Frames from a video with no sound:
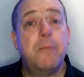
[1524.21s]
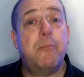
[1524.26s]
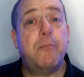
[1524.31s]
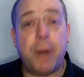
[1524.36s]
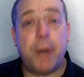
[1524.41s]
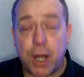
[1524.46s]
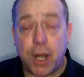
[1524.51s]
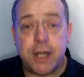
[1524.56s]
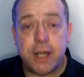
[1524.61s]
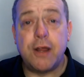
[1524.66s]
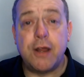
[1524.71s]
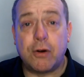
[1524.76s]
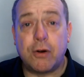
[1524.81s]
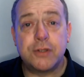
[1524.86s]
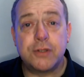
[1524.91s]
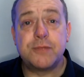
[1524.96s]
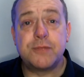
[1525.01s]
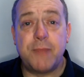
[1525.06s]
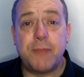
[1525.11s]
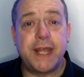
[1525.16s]
by
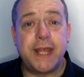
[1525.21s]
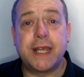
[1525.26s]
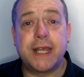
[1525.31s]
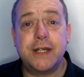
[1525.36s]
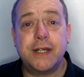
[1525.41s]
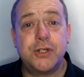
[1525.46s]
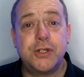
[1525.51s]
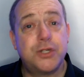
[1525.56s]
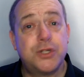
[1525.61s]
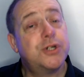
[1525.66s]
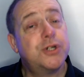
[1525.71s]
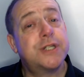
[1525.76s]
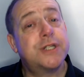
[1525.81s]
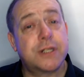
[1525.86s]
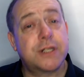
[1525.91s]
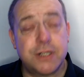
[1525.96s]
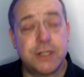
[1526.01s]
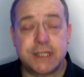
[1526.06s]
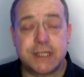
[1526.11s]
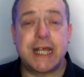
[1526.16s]
not making a choice
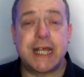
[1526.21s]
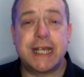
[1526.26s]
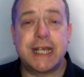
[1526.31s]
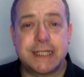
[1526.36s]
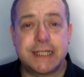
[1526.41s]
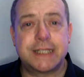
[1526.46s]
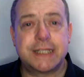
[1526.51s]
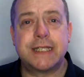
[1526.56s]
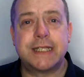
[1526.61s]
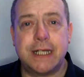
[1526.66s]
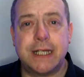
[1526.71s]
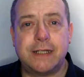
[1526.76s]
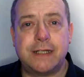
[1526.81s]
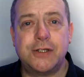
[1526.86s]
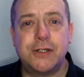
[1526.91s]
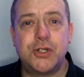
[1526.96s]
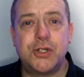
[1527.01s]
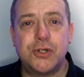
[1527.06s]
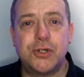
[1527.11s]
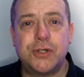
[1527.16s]
because that's still
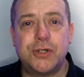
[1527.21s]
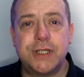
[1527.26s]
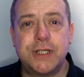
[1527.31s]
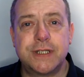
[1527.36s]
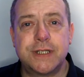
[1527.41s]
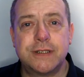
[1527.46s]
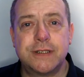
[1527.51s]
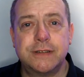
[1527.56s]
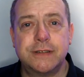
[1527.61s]
a choice.